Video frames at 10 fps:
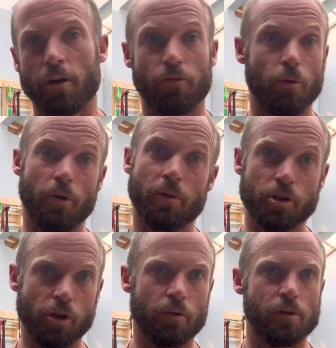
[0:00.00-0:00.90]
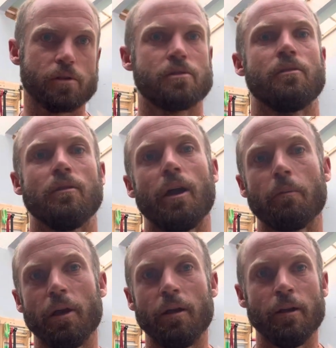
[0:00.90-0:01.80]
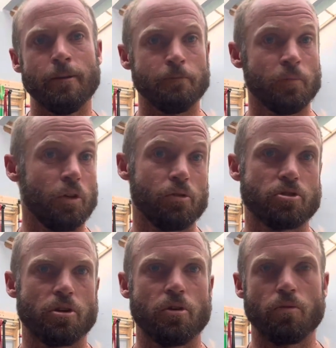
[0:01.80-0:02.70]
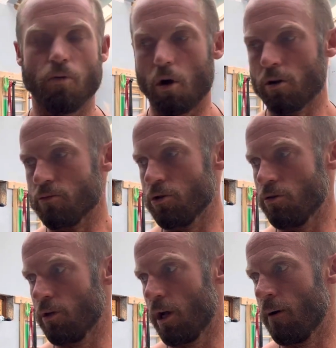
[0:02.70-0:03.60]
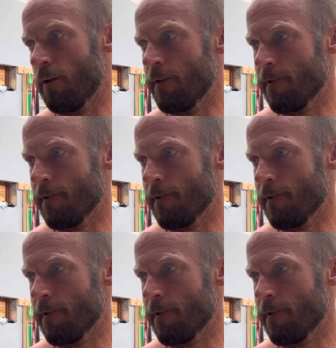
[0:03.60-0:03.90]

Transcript: If you want to be a generalist like me, you're also welcome to do that.